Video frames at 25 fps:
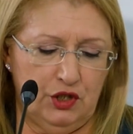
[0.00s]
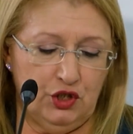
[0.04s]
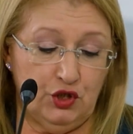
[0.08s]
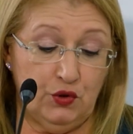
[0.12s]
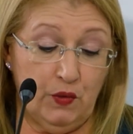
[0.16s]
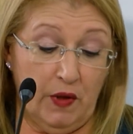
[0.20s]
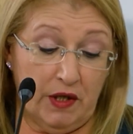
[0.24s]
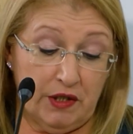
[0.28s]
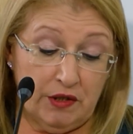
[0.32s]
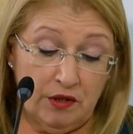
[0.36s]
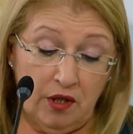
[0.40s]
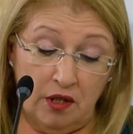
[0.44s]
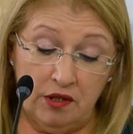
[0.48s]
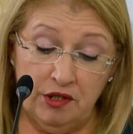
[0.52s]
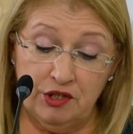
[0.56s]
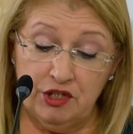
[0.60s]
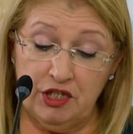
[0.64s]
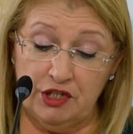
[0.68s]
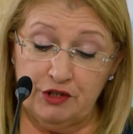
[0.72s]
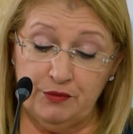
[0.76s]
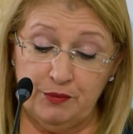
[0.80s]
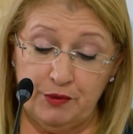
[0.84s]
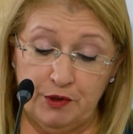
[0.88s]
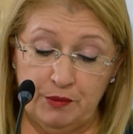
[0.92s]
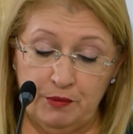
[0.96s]
To acknowledge
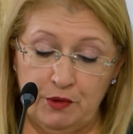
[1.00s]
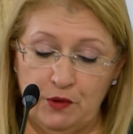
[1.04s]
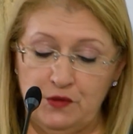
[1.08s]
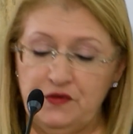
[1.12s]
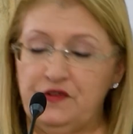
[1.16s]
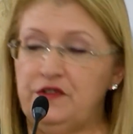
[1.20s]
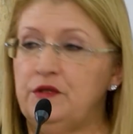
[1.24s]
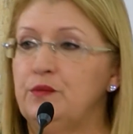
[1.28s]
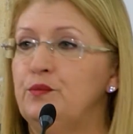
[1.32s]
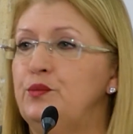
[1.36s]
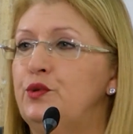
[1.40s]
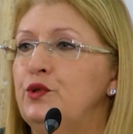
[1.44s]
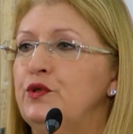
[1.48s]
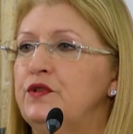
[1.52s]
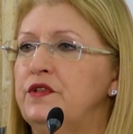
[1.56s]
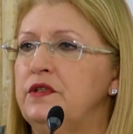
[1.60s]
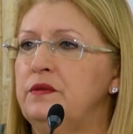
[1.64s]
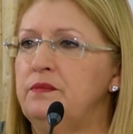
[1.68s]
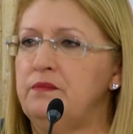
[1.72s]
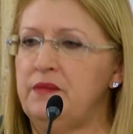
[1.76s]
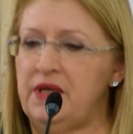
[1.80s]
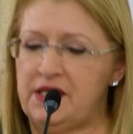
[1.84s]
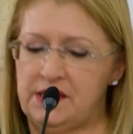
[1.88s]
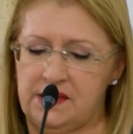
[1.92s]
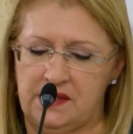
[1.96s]
and promote the
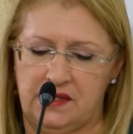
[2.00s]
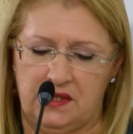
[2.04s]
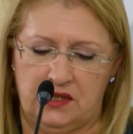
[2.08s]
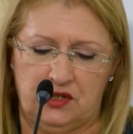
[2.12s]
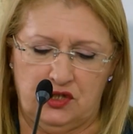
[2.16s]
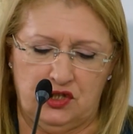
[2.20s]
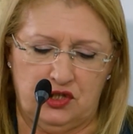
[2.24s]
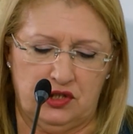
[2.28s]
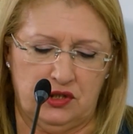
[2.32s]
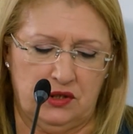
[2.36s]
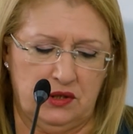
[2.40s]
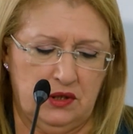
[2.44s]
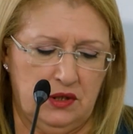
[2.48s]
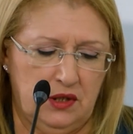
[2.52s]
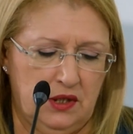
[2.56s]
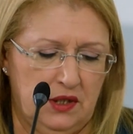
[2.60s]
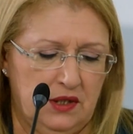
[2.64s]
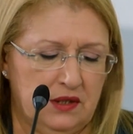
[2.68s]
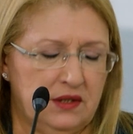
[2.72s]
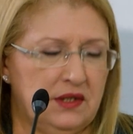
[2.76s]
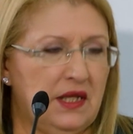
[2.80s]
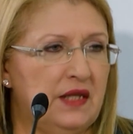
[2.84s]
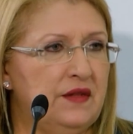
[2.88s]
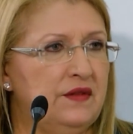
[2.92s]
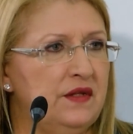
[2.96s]
important message
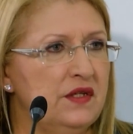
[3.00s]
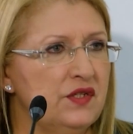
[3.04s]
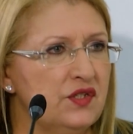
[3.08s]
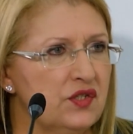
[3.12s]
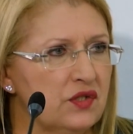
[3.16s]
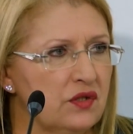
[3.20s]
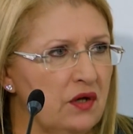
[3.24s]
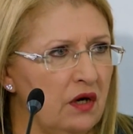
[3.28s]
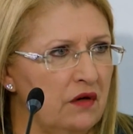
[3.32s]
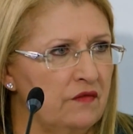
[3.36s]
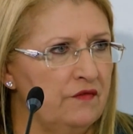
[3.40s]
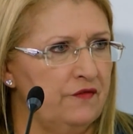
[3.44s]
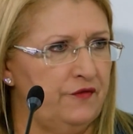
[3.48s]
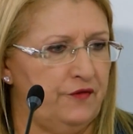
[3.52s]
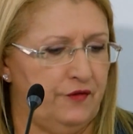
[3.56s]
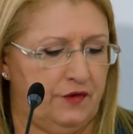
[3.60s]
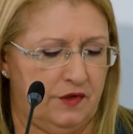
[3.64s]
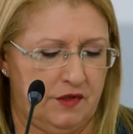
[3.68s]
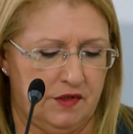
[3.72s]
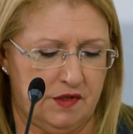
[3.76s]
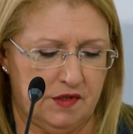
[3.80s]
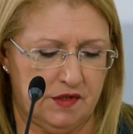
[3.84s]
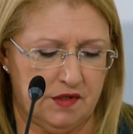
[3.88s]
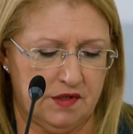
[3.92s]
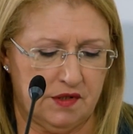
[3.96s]
that this
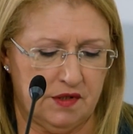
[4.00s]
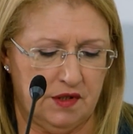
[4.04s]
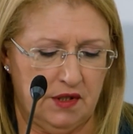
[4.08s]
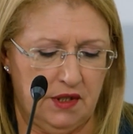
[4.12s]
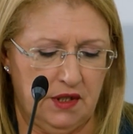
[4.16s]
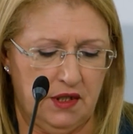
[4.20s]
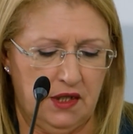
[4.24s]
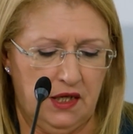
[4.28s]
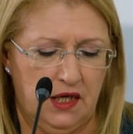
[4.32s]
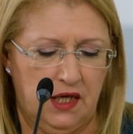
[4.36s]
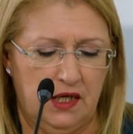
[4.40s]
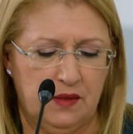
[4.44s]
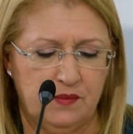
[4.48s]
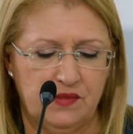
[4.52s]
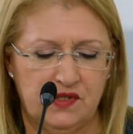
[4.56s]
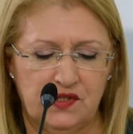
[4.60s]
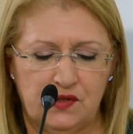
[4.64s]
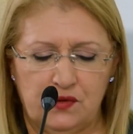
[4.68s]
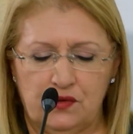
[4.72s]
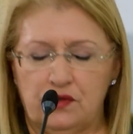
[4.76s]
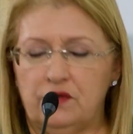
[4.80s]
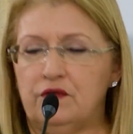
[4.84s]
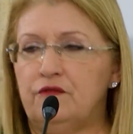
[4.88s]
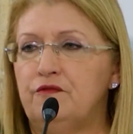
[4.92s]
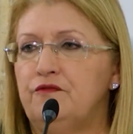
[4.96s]
conference aims
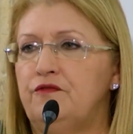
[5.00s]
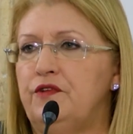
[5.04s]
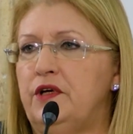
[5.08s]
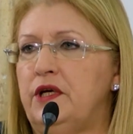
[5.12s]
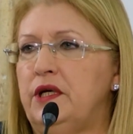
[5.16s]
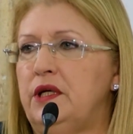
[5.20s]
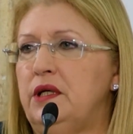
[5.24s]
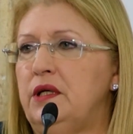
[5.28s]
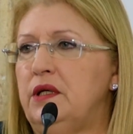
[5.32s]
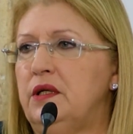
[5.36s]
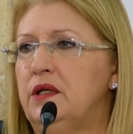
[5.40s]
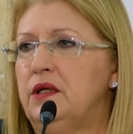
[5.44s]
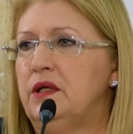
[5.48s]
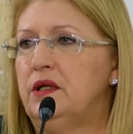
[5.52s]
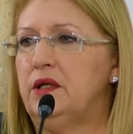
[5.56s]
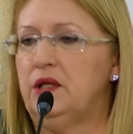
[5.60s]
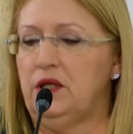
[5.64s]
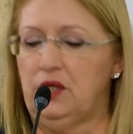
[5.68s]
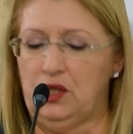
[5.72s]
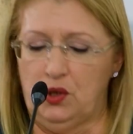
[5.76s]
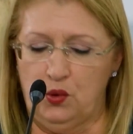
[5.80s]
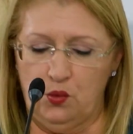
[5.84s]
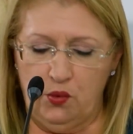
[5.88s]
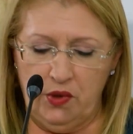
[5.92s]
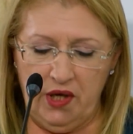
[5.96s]
to convey,
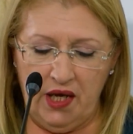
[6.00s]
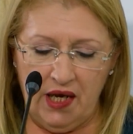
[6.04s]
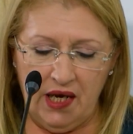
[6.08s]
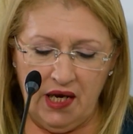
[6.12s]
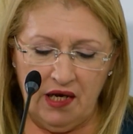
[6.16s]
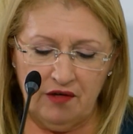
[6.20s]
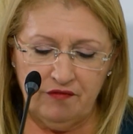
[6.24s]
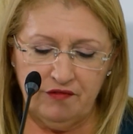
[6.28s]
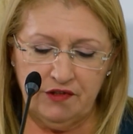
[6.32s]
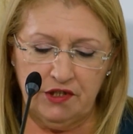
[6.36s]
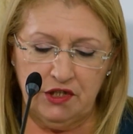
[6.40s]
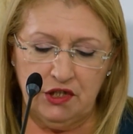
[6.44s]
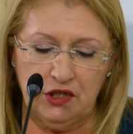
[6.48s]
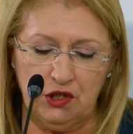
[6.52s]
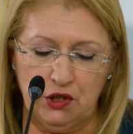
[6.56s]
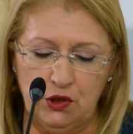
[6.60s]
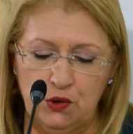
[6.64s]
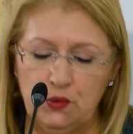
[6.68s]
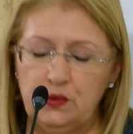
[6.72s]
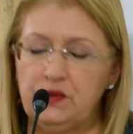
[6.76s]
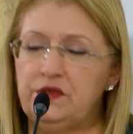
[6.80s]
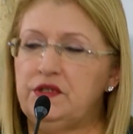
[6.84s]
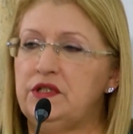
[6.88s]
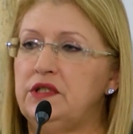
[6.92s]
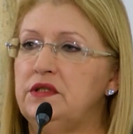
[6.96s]
we have
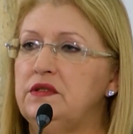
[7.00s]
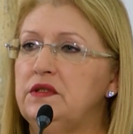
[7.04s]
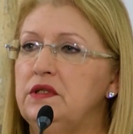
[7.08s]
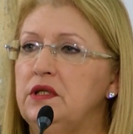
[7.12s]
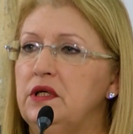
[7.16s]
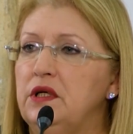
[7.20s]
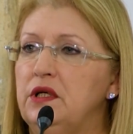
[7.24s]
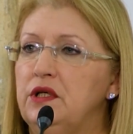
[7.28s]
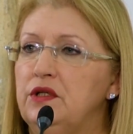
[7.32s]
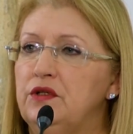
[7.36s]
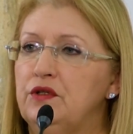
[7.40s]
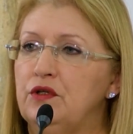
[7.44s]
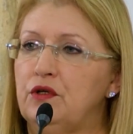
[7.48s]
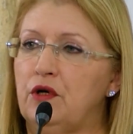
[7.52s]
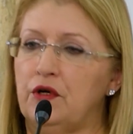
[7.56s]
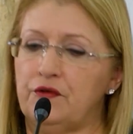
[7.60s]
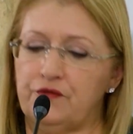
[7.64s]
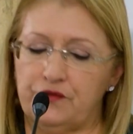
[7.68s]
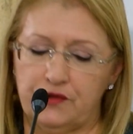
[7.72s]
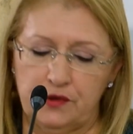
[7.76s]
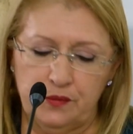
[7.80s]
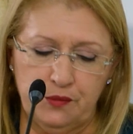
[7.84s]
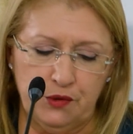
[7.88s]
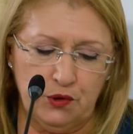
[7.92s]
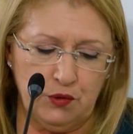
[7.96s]
included the
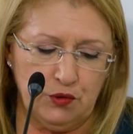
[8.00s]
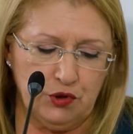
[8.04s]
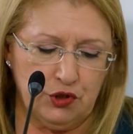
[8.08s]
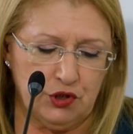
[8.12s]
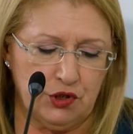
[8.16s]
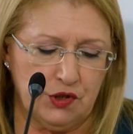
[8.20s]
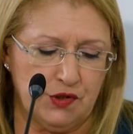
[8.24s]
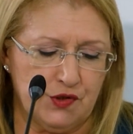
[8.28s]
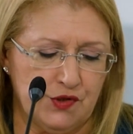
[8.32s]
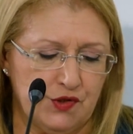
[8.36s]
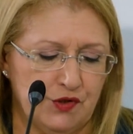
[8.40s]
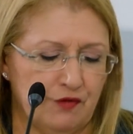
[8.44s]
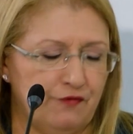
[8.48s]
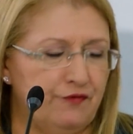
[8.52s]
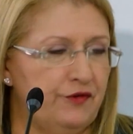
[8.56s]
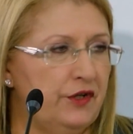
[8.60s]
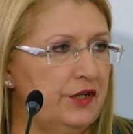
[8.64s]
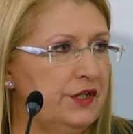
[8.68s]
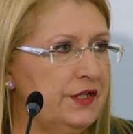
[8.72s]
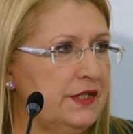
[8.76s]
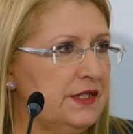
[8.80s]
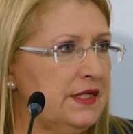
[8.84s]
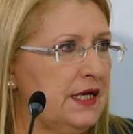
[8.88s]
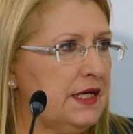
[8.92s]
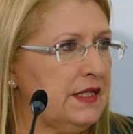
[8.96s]
contributions of
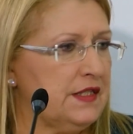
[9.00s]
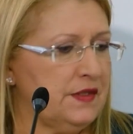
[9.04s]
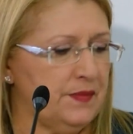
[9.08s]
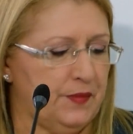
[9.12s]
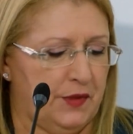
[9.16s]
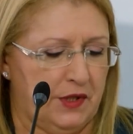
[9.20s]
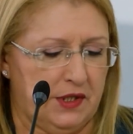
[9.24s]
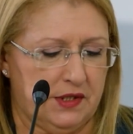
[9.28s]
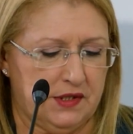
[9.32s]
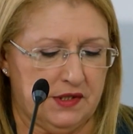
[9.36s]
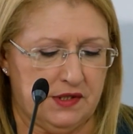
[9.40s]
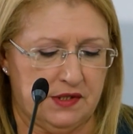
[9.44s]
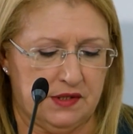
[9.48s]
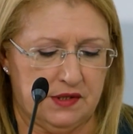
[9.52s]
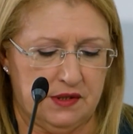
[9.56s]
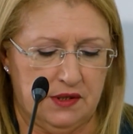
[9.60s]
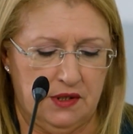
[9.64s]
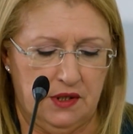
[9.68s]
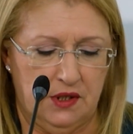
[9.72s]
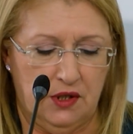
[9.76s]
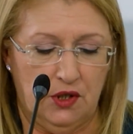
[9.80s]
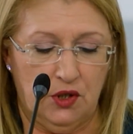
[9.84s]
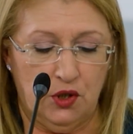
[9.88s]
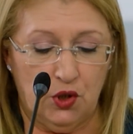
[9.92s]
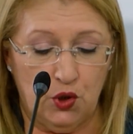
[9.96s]
various experts
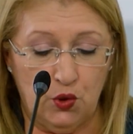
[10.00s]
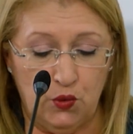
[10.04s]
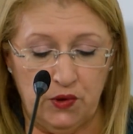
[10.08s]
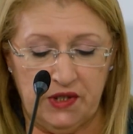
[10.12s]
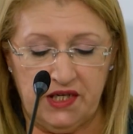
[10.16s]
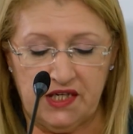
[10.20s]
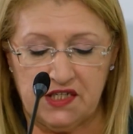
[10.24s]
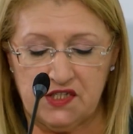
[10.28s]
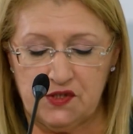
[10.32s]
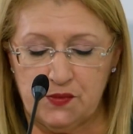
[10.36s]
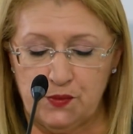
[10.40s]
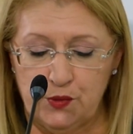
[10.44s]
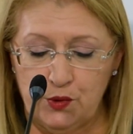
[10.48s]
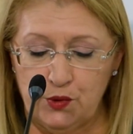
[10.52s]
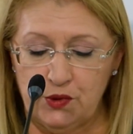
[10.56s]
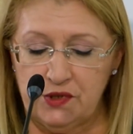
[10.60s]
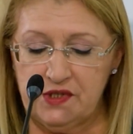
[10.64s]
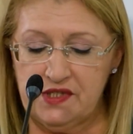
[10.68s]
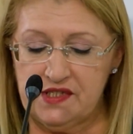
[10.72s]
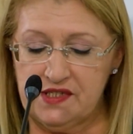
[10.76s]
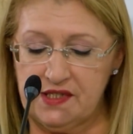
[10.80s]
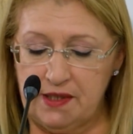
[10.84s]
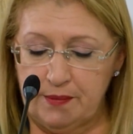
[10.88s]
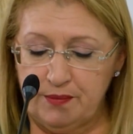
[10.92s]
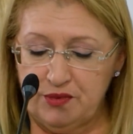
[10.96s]
who will explore the
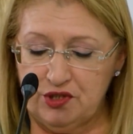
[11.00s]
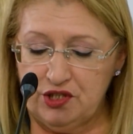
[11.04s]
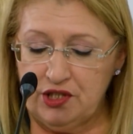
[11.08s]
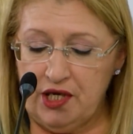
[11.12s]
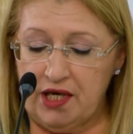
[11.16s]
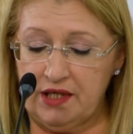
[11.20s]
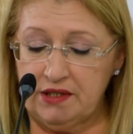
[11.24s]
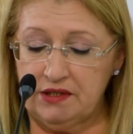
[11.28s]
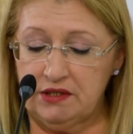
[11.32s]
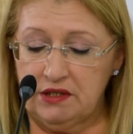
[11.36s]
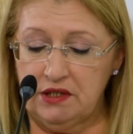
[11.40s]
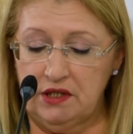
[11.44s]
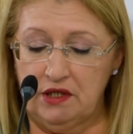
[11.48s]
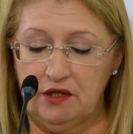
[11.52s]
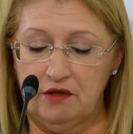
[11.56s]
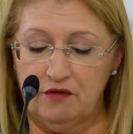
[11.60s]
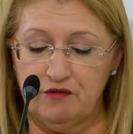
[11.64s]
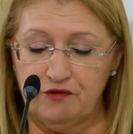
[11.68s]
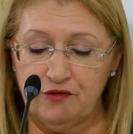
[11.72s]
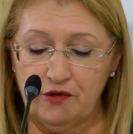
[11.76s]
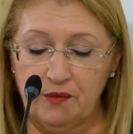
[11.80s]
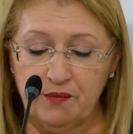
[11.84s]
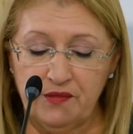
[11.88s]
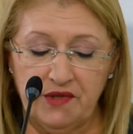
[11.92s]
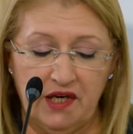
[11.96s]
subject
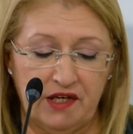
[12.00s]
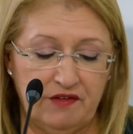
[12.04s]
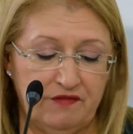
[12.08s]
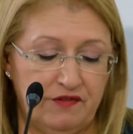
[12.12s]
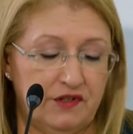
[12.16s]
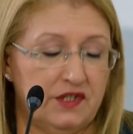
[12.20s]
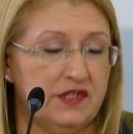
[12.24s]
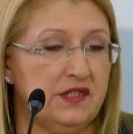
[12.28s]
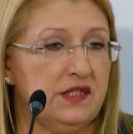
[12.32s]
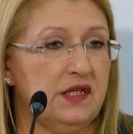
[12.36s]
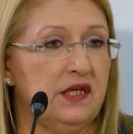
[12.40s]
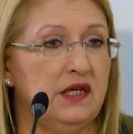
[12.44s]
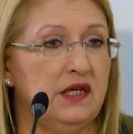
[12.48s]
from diverse